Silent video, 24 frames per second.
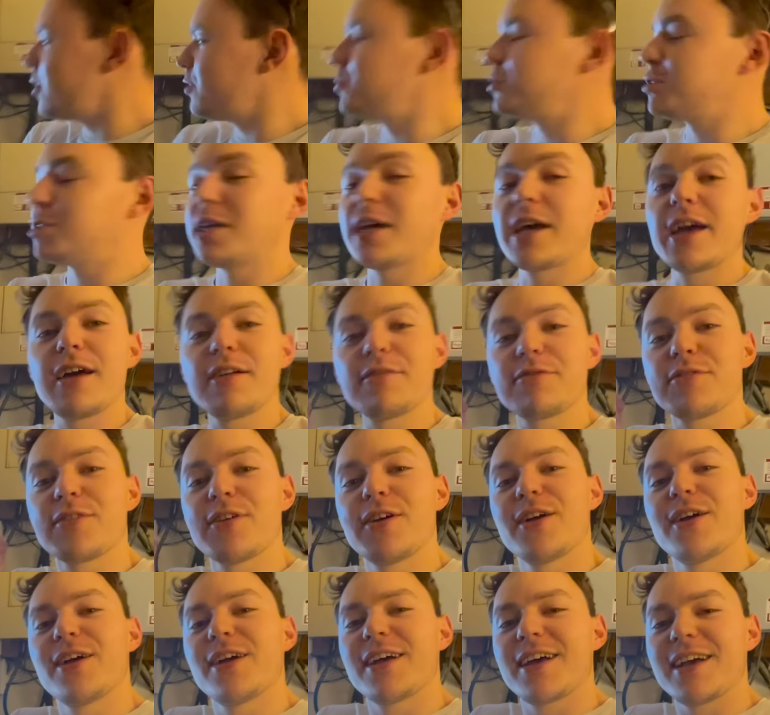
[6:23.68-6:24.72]
or would you have
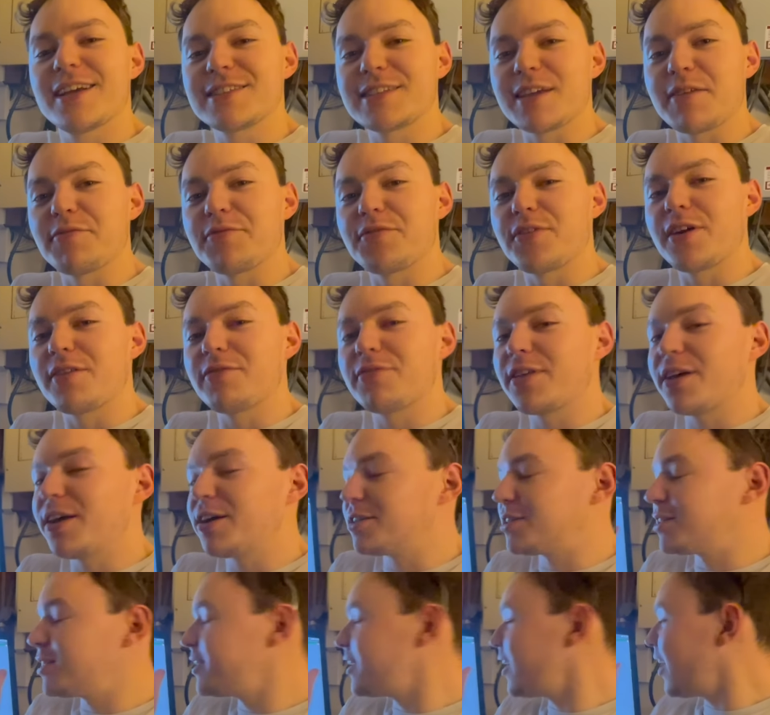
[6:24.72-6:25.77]
a
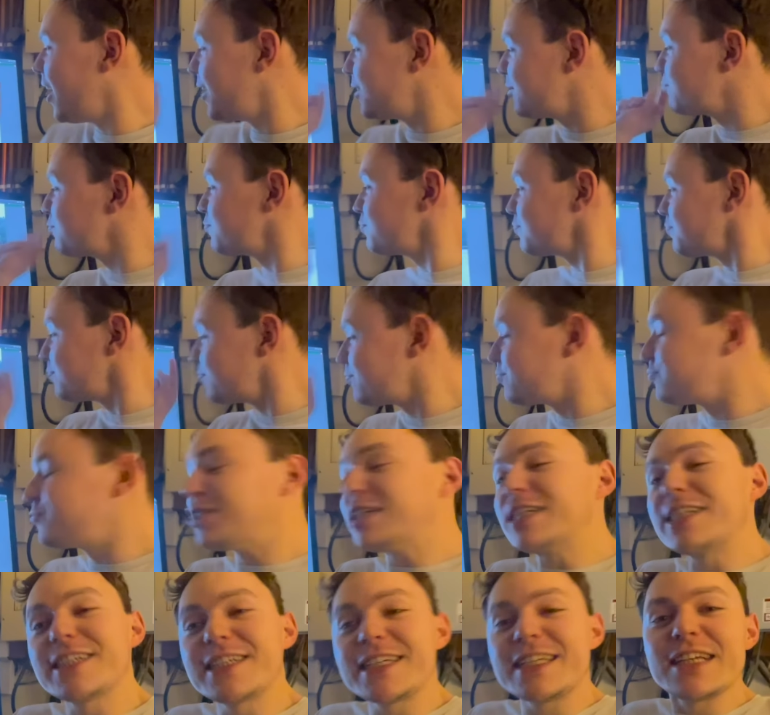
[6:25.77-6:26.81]
7530? I
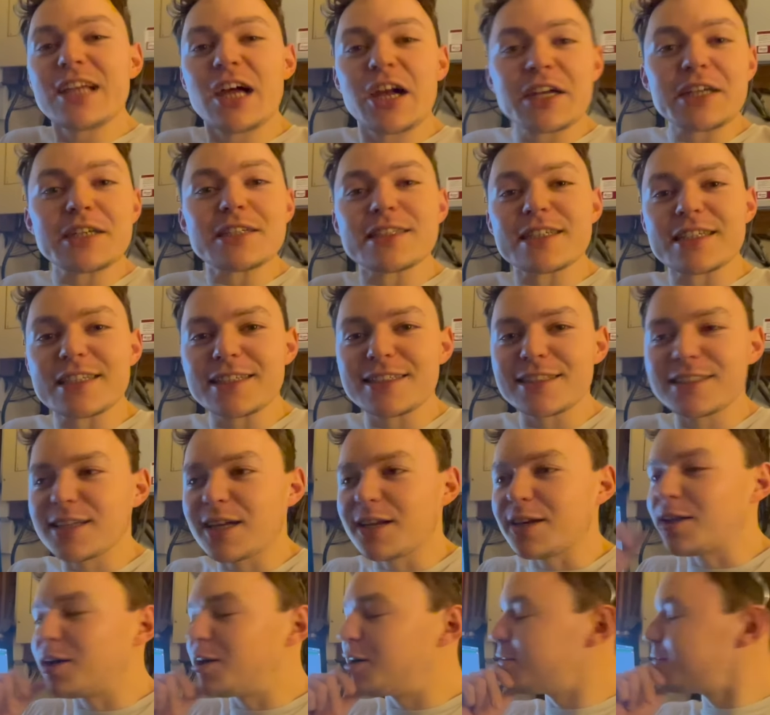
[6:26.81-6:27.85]
really like these a
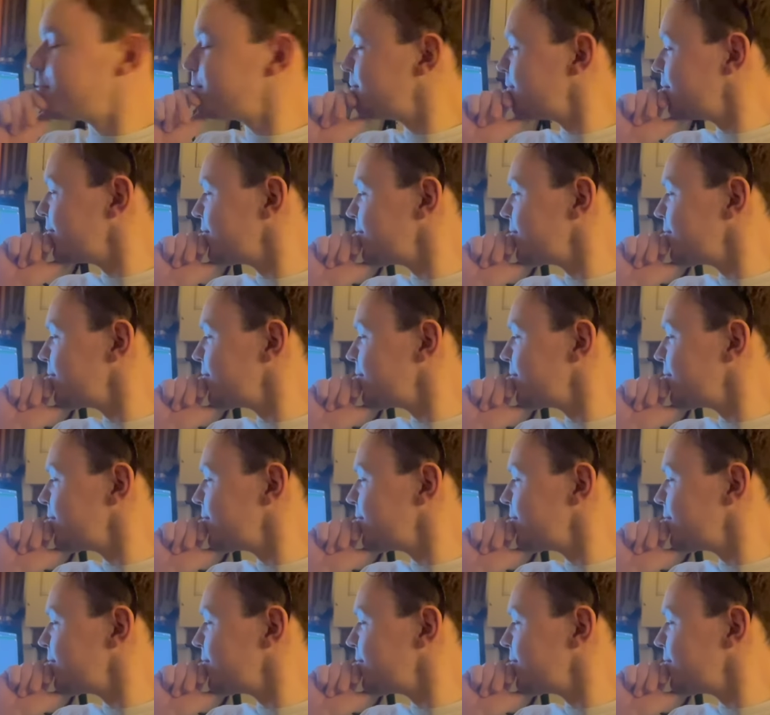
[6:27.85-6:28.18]
lot.